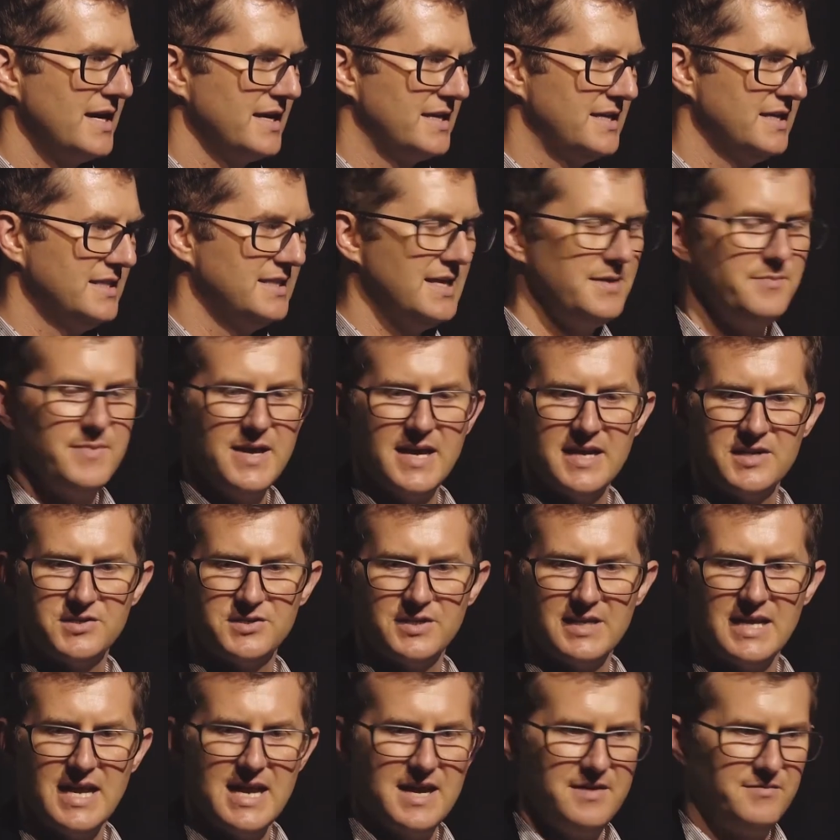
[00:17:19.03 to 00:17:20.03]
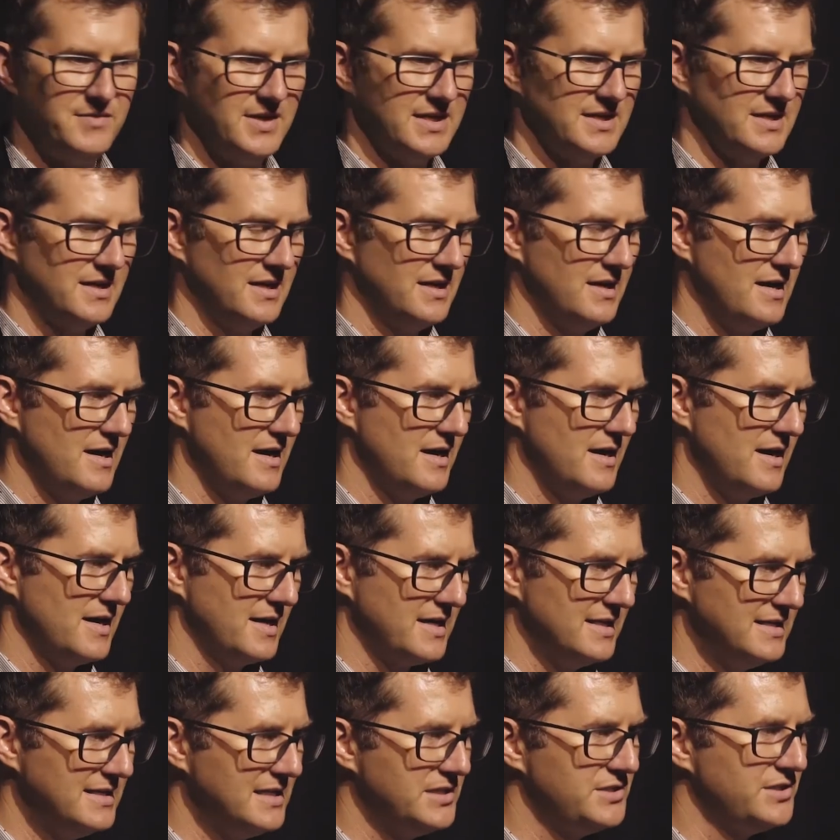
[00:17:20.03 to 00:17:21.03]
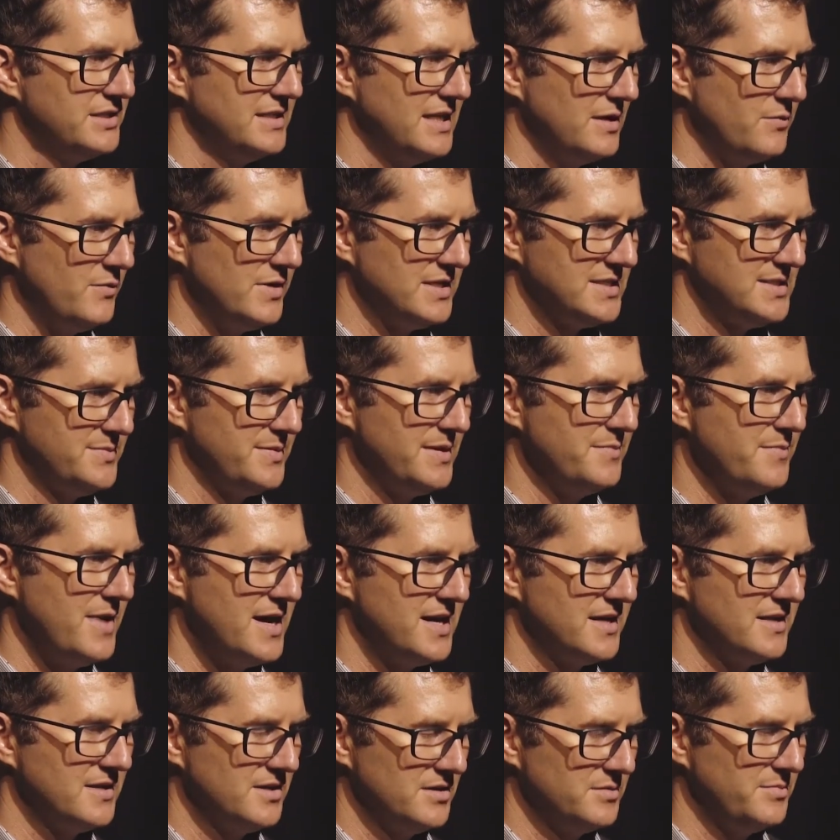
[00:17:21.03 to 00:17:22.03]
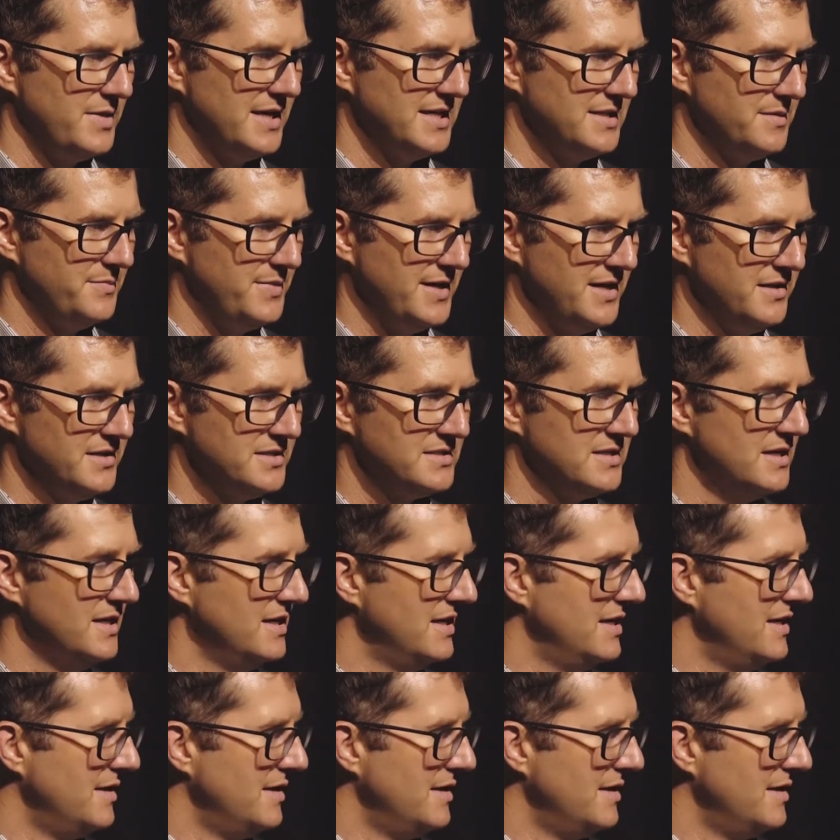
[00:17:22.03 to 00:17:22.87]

A kid that may actually have like a condition that wants to be monitored by the parents,